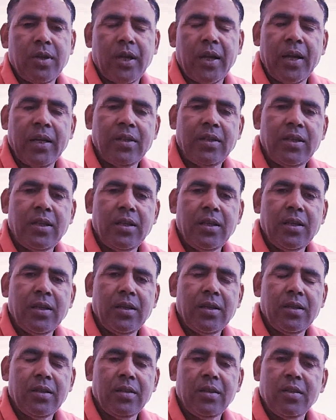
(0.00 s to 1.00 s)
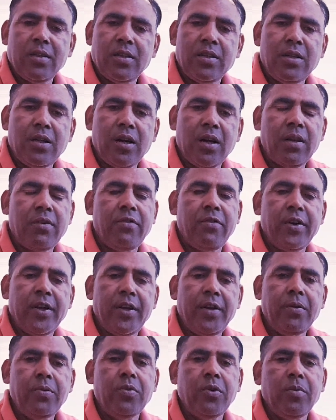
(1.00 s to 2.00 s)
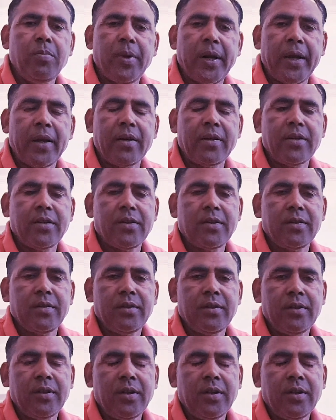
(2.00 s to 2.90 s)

I think this is not a very good practice.